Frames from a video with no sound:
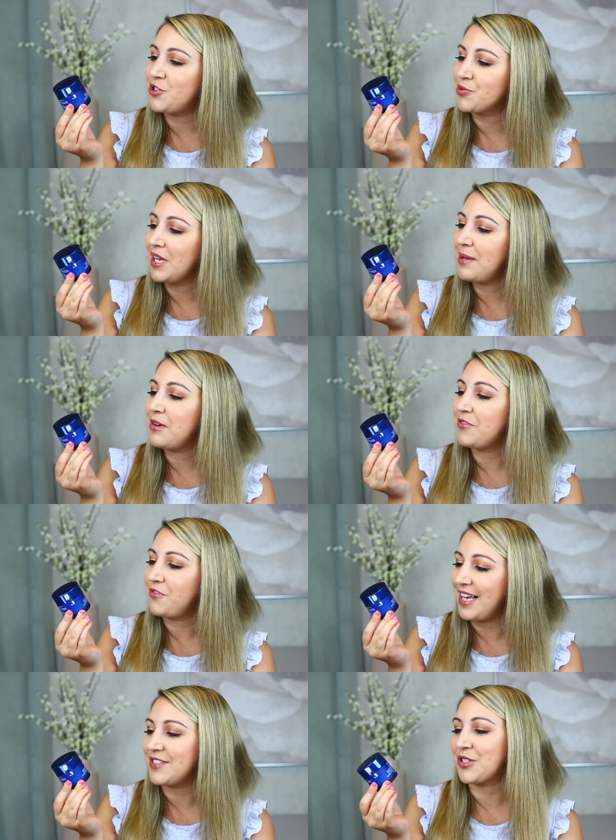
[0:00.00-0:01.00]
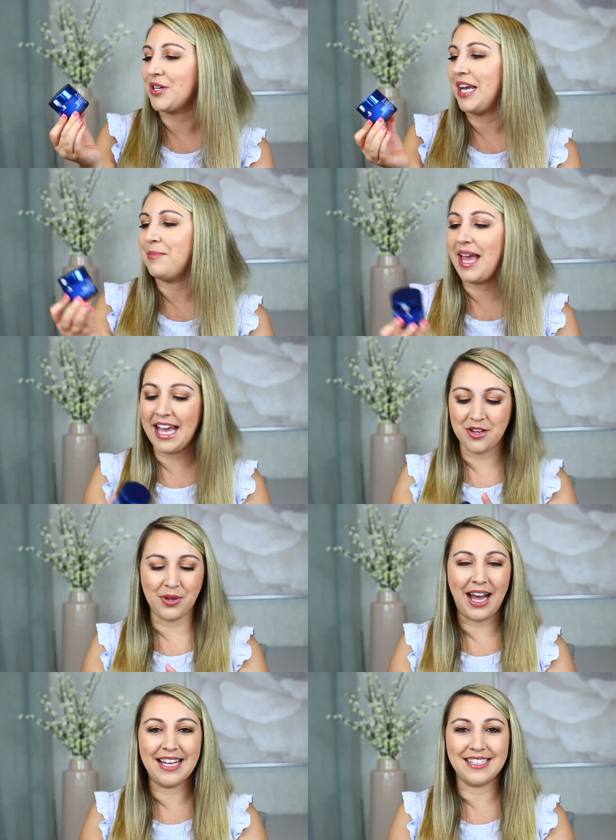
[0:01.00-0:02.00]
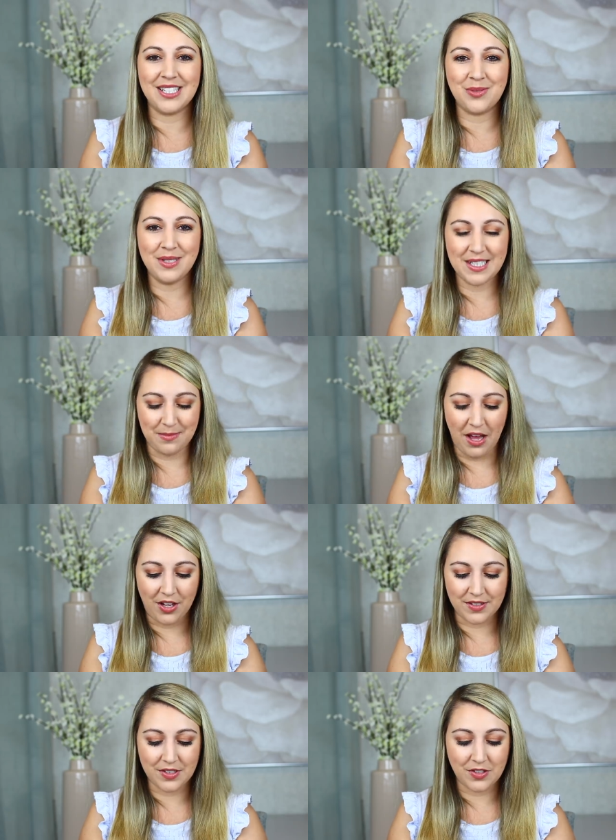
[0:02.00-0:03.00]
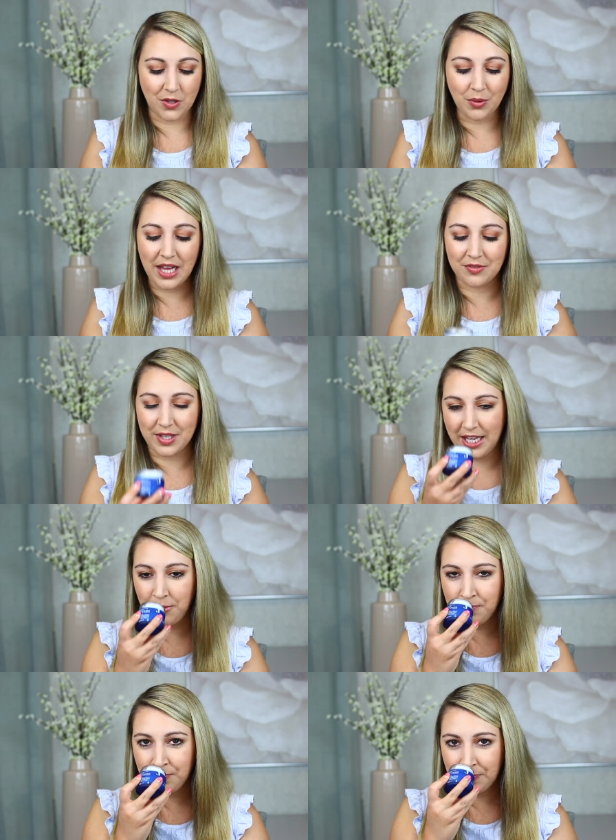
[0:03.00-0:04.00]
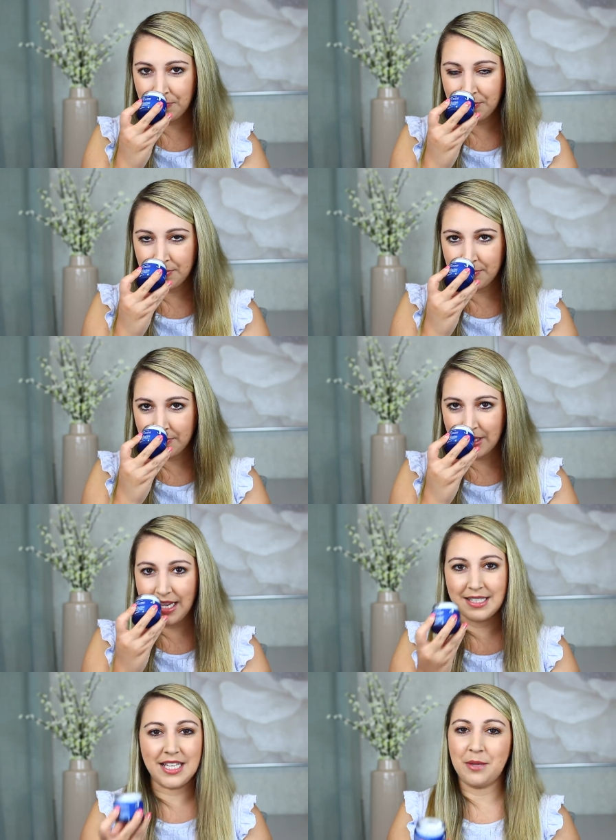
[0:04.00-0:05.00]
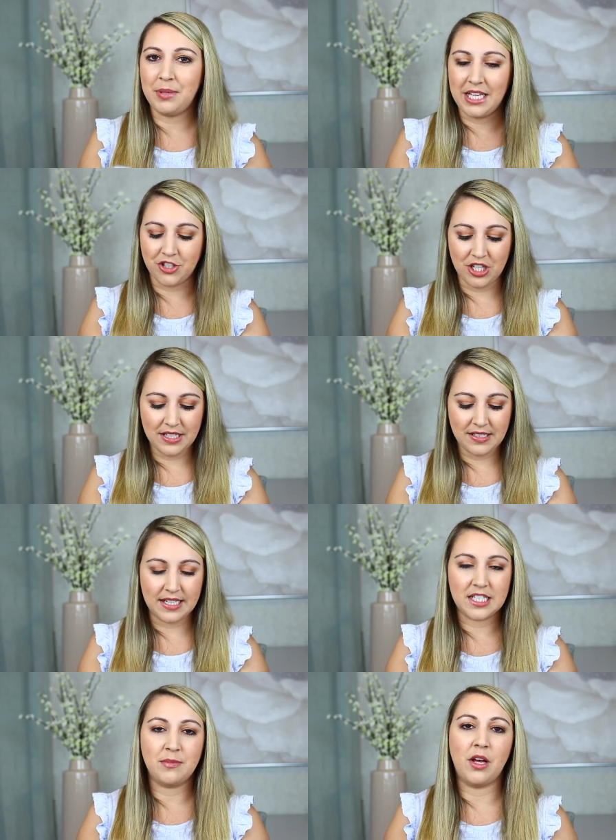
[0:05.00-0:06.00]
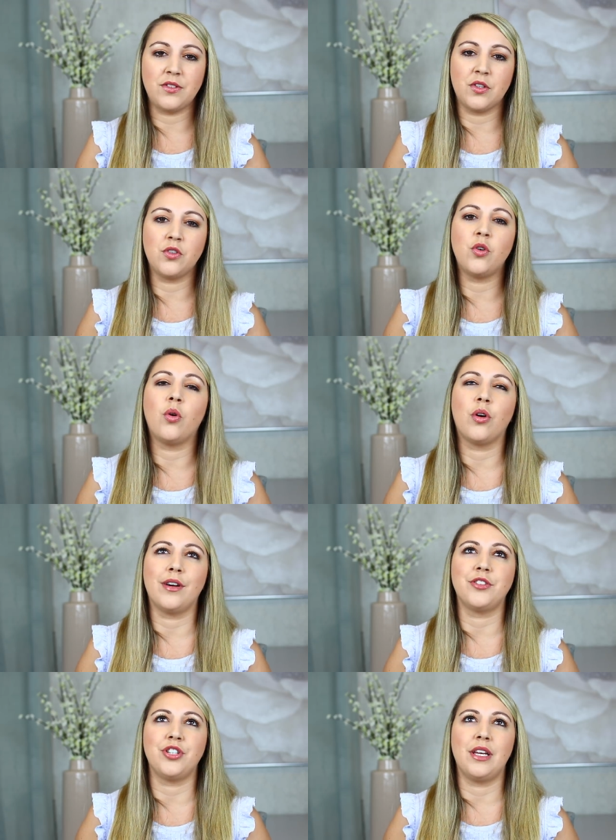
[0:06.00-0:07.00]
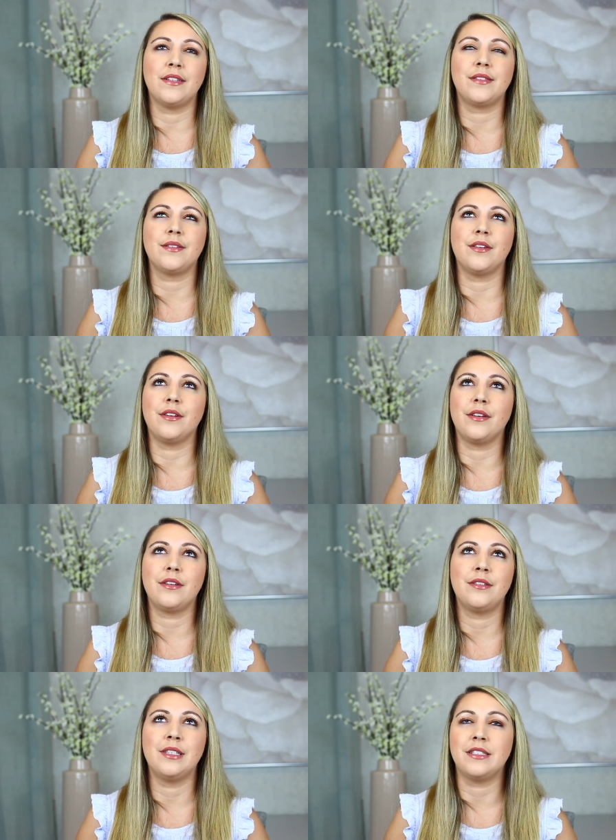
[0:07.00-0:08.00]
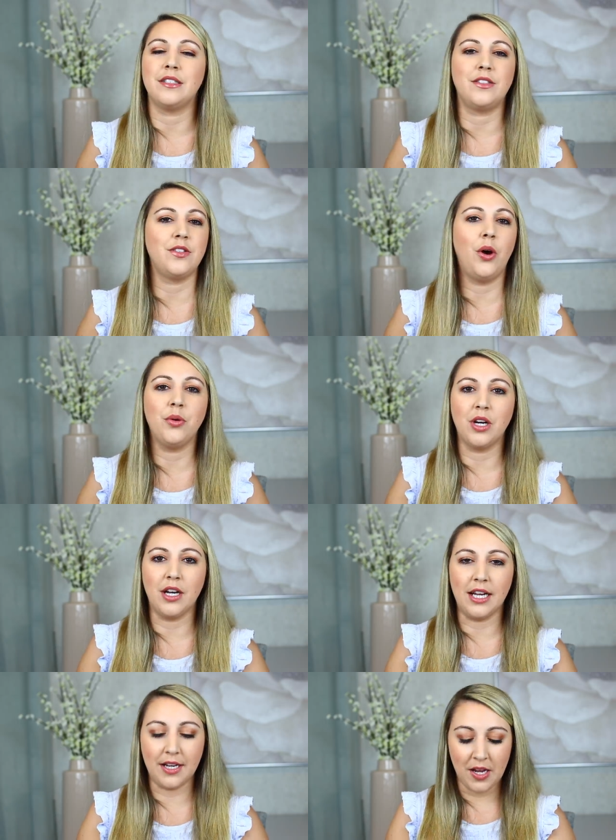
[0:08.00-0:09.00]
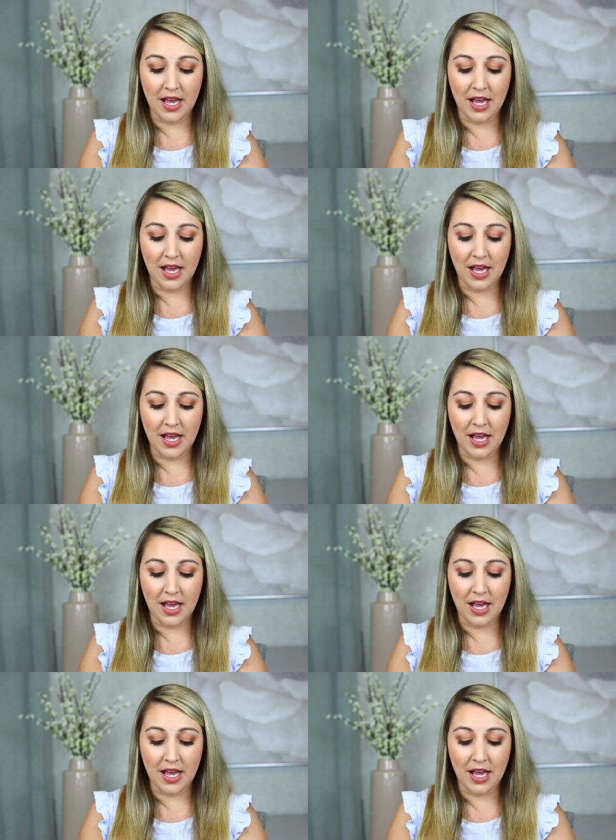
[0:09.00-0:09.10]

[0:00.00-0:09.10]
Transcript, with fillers: Dream Face Cream. And you guys, this one smells so lovely. It's like peaches. It smells gorgeous. Oh, this is so good.